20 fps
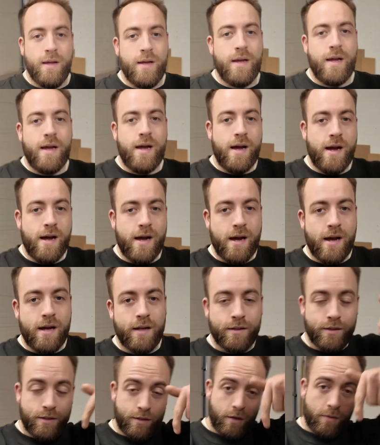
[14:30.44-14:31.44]

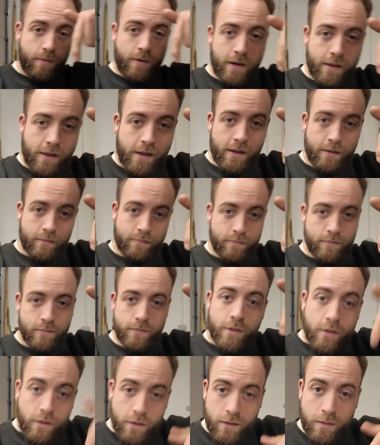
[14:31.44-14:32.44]
And stop right there.
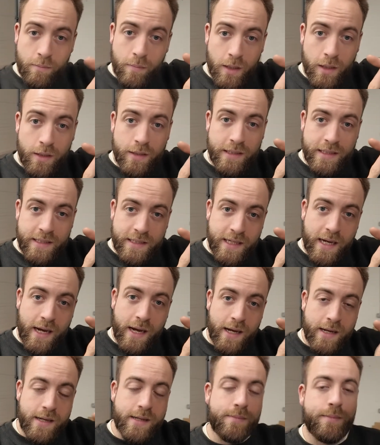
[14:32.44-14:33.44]
Look at the bloody
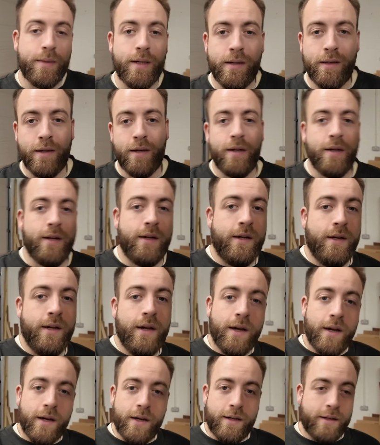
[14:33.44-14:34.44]
time.
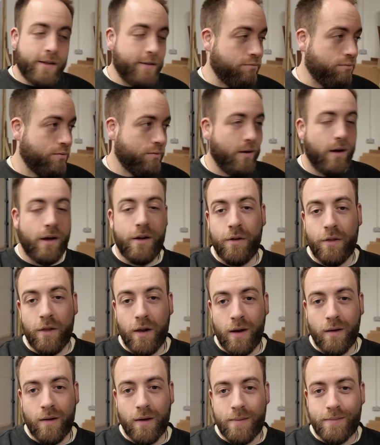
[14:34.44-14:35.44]
Another
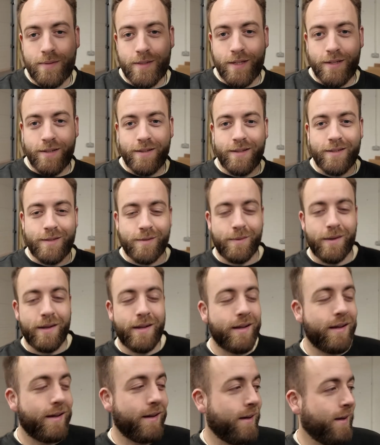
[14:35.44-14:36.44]
long episode this
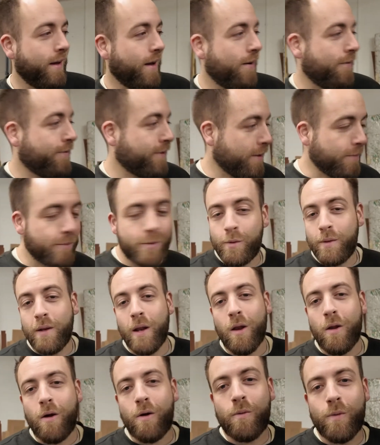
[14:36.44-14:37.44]
week. Obviously I'm doing
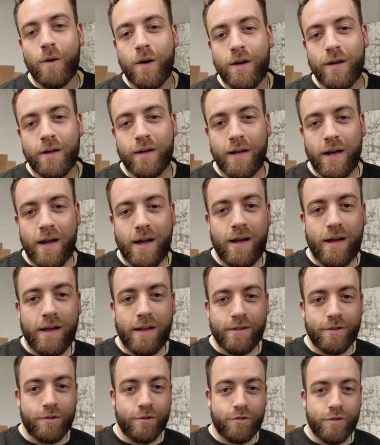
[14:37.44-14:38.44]
a lot of work
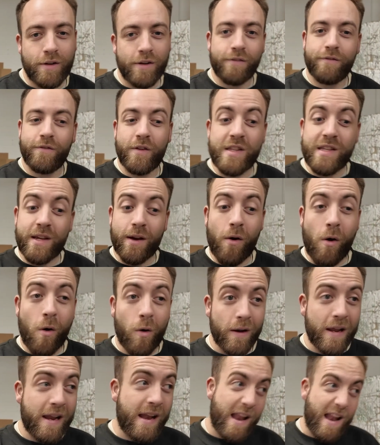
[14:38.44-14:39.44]
and just trying to fit it
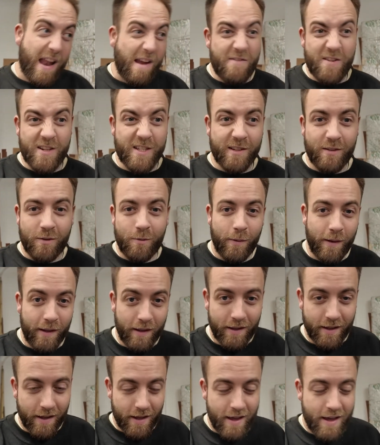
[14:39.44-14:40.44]
all in every single
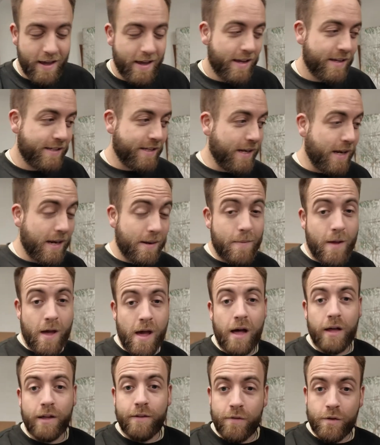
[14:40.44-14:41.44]
week is a
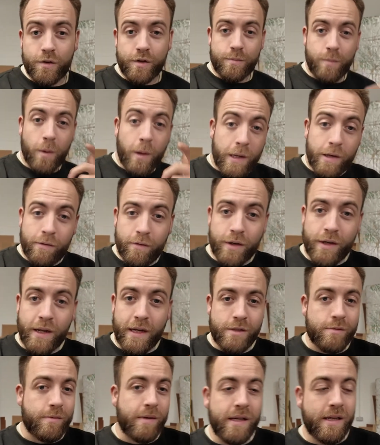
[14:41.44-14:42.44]
nightmare. I'll give you a spoiler on
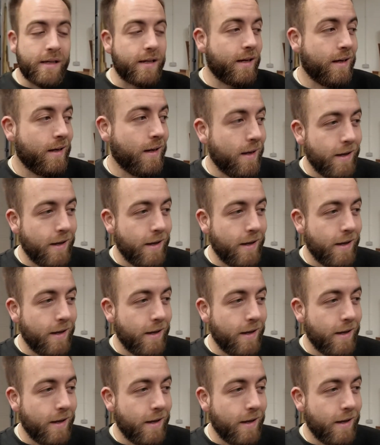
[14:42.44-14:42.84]
next week.